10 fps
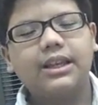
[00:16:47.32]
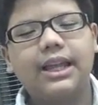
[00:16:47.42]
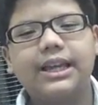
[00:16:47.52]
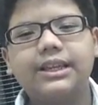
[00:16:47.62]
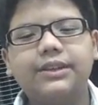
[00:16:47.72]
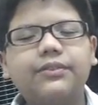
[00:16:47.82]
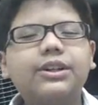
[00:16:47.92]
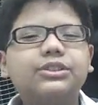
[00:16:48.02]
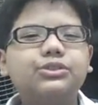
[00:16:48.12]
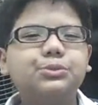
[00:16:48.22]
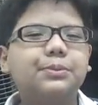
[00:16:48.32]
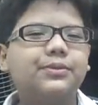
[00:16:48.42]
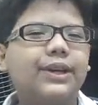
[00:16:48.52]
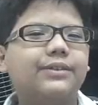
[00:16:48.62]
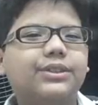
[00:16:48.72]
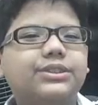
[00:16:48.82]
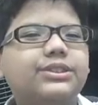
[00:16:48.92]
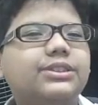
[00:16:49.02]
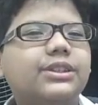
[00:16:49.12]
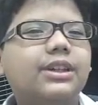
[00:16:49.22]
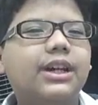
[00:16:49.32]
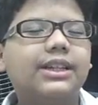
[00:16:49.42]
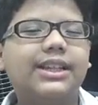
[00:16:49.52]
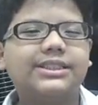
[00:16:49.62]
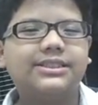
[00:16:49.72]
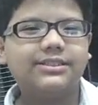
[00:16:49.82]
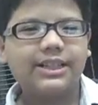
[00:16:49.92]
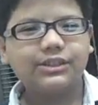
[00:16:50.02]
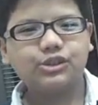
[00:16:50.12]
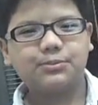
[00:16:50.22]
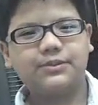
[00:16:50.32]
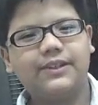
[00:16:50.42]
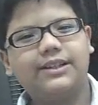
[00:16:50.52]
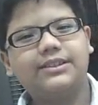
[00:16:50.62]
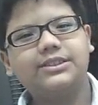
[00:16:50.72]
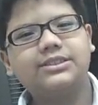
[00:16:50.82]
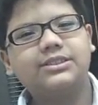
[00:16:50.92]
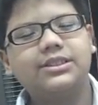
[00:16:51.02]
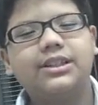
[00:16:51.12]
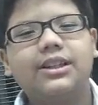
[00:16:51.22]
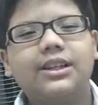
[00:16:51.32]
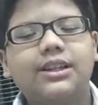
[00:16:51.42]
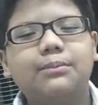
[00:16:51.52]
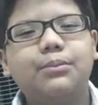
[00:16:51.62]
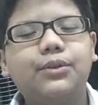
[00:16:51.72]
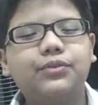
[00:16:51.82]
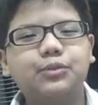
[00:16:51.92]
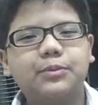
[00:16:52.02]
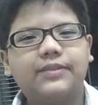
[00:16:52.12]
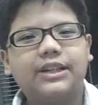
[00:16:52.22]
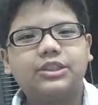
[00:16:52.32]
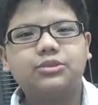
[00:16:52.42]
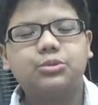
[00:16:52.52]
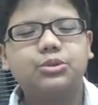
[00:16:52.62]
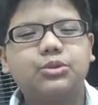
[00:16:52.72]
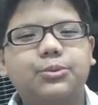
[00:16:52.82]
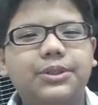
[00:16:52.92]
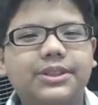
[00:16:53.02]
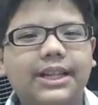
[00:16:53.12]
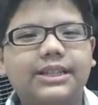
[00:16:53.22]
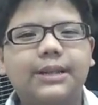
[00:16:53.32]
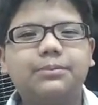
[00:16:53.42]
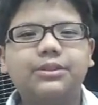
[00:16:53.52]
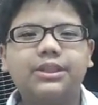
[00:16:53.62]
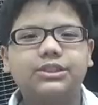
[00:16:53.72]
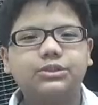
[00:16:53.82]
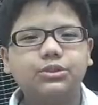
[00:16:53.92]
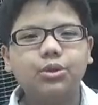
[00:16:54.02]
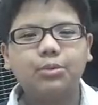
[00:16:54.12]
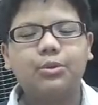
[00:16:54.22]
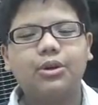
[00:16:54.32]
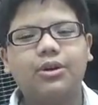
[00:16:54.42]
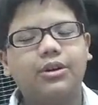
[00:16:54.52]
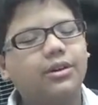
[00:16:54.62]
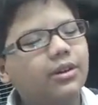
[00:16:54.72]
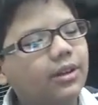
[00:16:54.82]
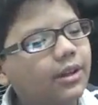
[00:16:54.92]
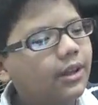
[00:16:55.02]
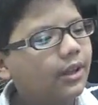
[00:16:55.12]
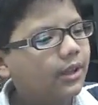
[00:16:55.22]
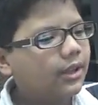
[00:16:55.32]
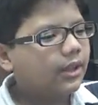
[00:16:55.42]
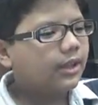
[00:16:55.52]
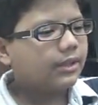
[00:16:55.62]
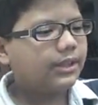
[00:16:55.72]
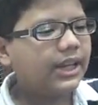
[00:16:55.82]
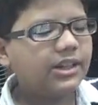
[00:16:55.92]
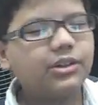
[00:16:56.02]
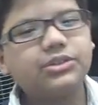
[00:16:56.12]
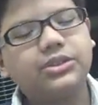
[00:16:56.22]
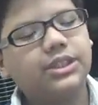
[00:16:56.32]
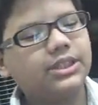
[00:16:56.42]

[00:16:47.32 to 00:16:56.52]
Like if a supervirus attacks another supervirus, both superviruses will attack them till there's no more. They are also